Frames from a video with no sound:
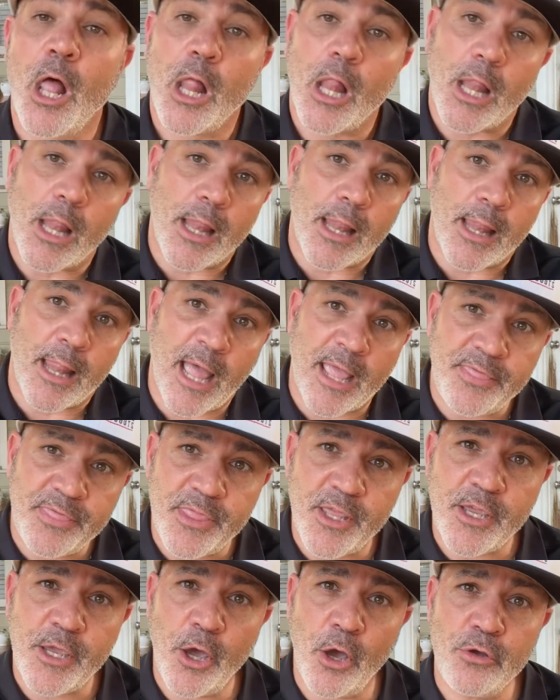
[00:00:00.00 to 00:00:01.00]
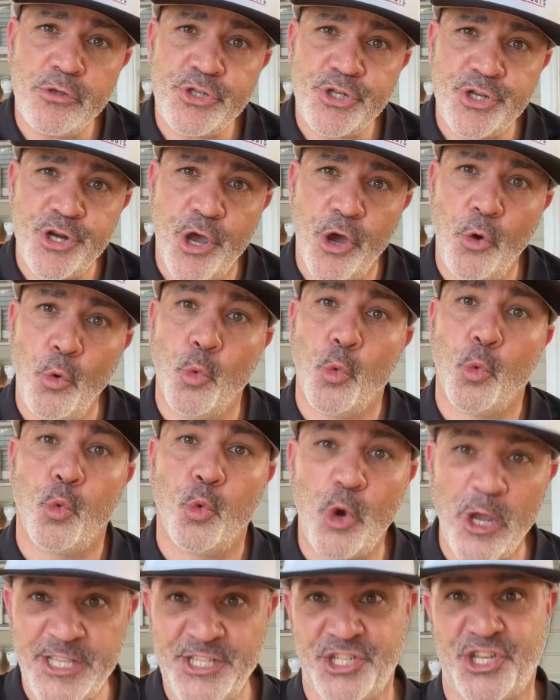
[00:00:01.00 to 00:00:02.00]
Let the coach know
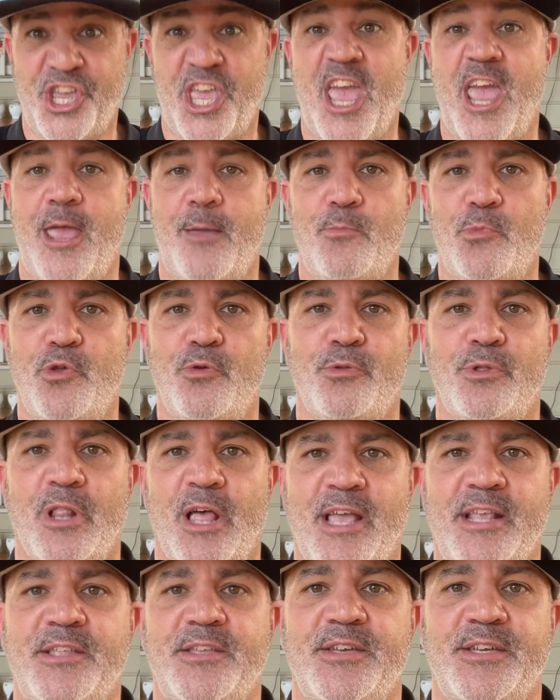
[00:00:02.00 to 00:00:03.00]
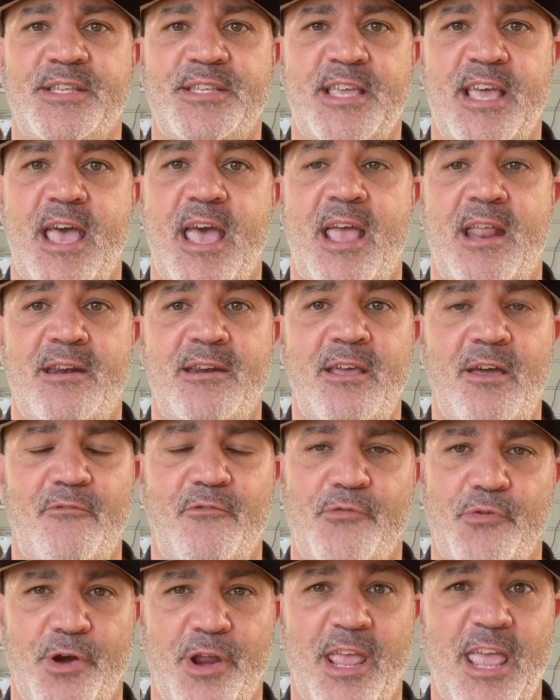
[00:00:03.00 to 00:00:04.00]
which game you'd like to attend
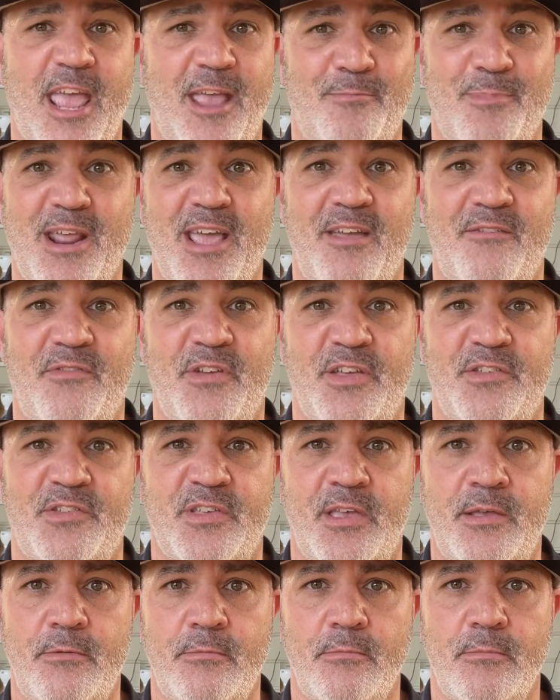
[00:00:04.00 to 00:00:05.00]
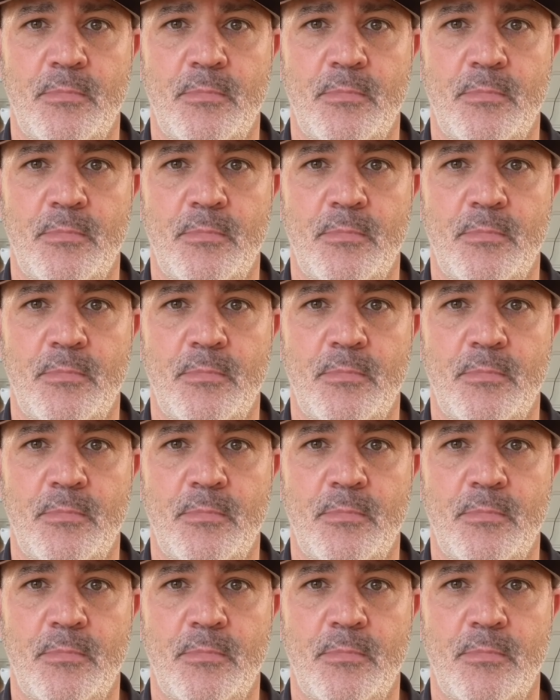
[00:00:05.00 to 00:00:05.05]
for a game day visit,